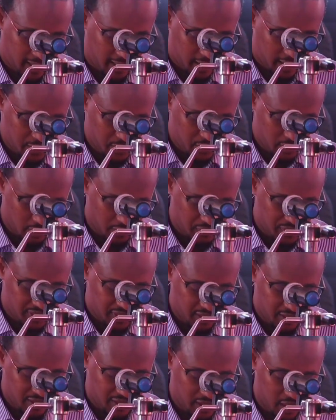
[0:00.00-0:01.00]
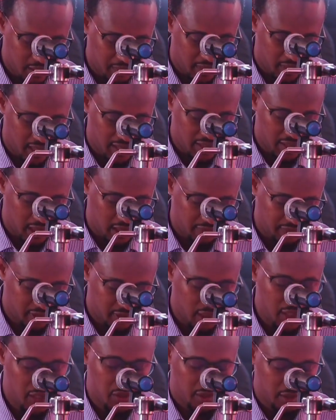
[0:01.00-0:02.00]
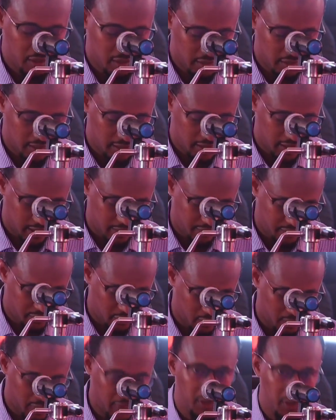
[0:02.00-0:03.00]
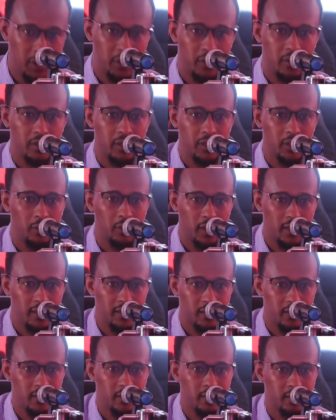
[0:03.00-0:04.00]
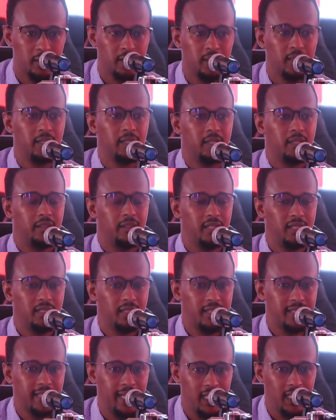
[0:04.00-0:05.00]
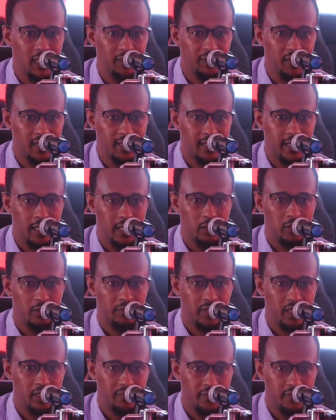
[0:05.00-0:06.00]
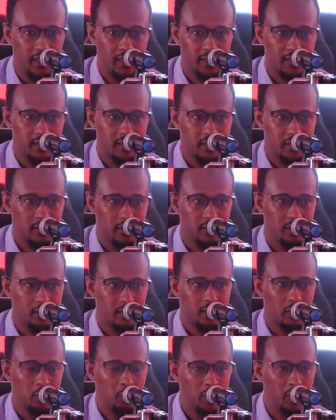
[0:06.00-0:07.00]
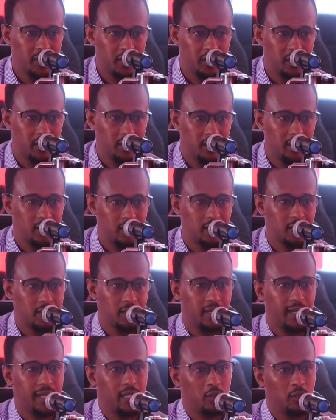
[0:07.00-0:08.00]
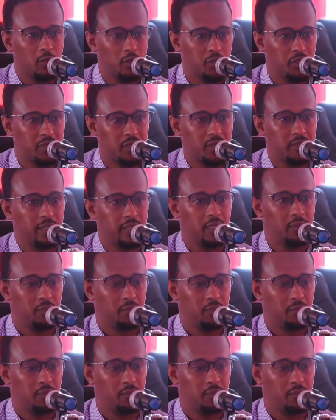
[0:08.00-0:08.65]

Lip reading: Council of Six Sigma Certification from New York, US. This is the scientific study of defects, wastages, and ghosts in